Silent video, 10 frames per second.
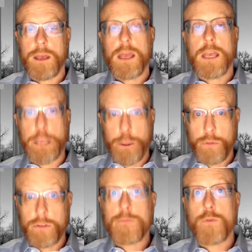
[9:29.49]
He
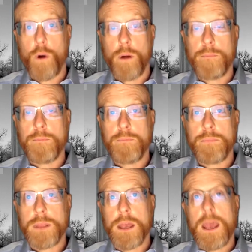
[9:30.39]
used the form,
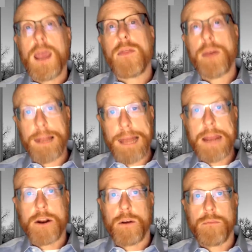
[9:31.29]
and then
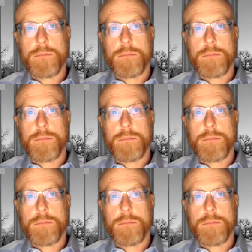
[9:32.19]
later,